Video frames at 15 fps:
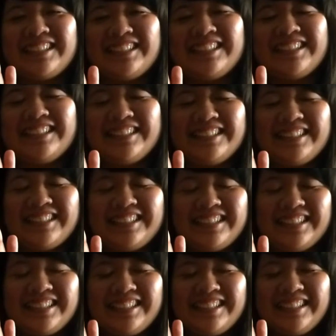
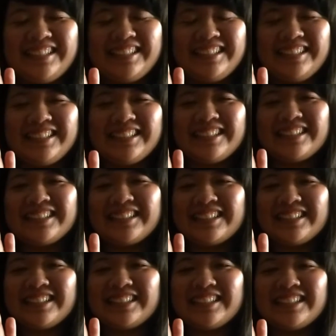
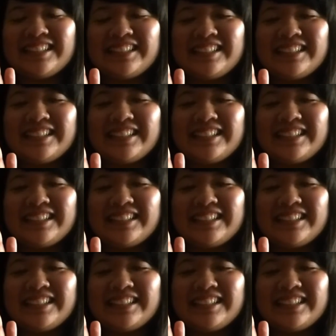[no speech]